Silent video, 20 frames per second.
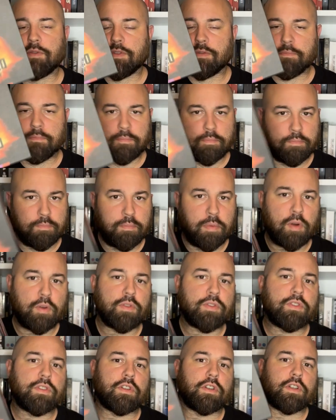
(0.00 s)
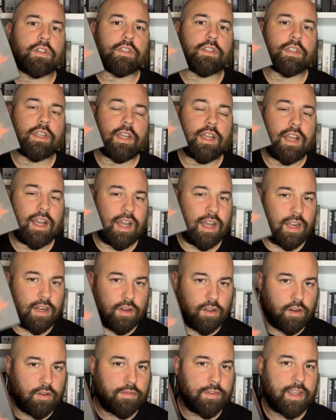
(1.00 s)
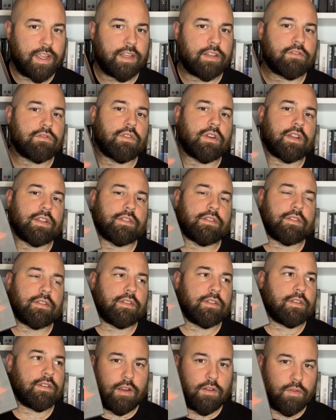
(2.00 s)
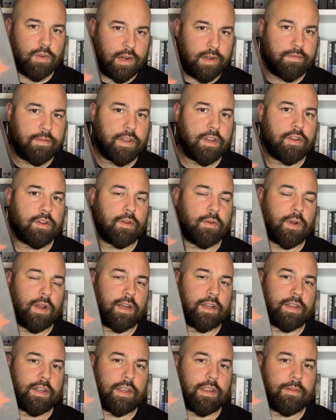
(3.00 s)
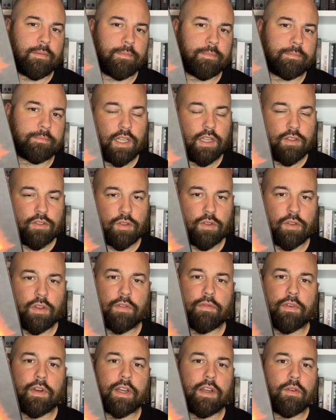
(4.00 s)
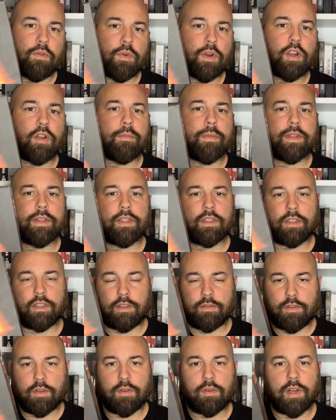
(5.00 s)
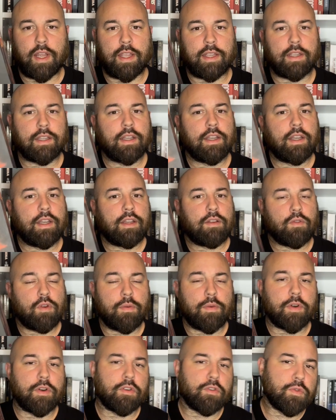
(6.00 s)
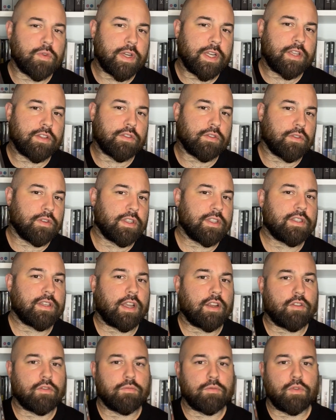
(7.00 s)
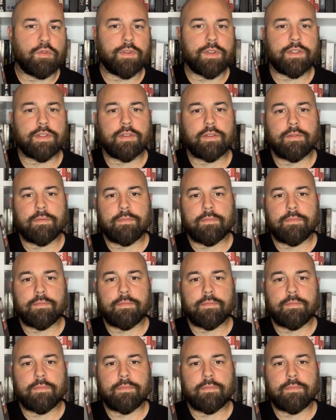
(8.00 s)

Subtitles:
with posters, a lot of extras, great video quality. So definitely recommend it if you like Robert Rodriguez or this kind of movies.